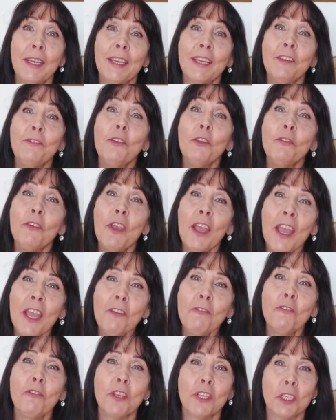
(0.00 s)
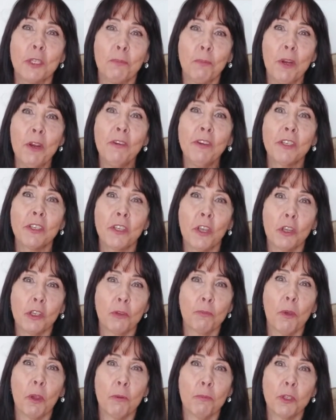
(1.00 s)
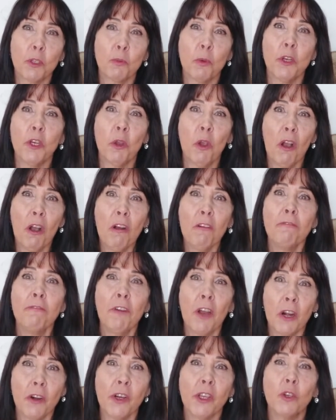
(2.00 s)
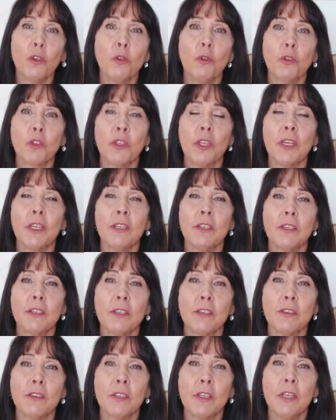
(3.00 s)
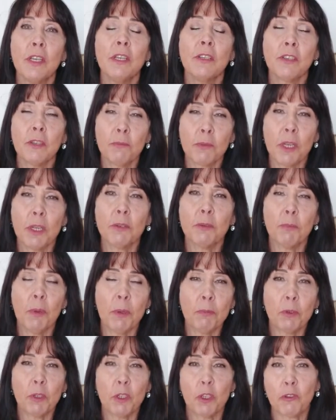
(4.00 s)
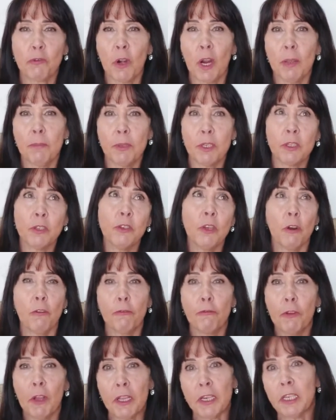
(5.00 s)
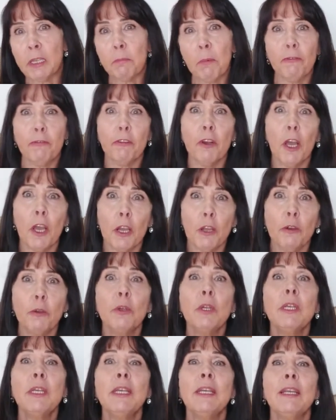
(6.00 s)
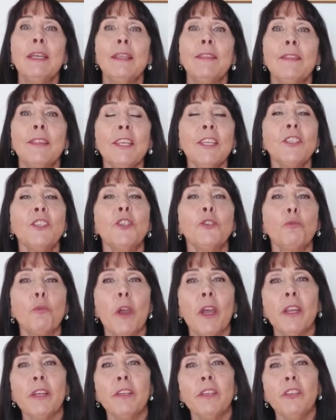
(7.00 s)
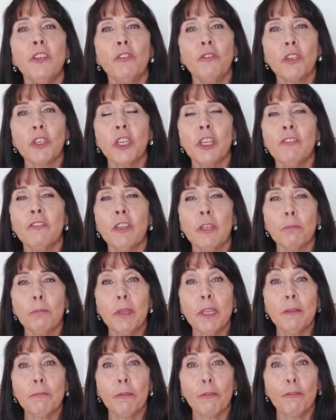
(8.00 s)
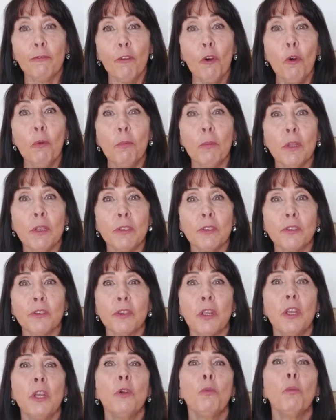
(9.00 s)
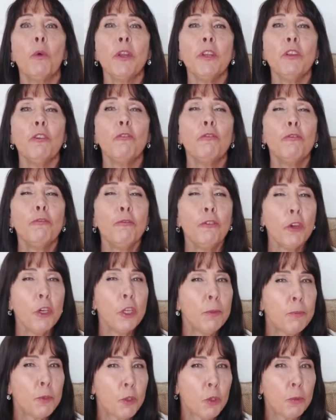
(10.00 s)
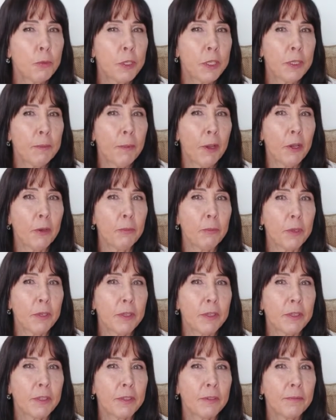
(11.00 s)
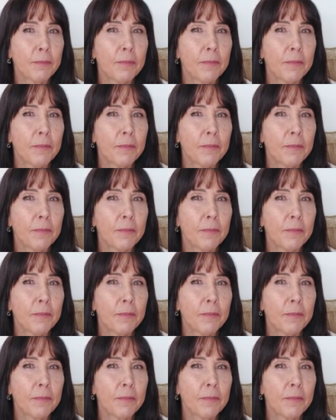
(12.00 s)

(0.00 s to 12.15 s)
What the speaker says: And if you've ever experienced those moments when you are firing on all cylinders, sometimes people describe it as, finding my flow, this is when you're achieving peak performance, when you're fully absorbed in the moment.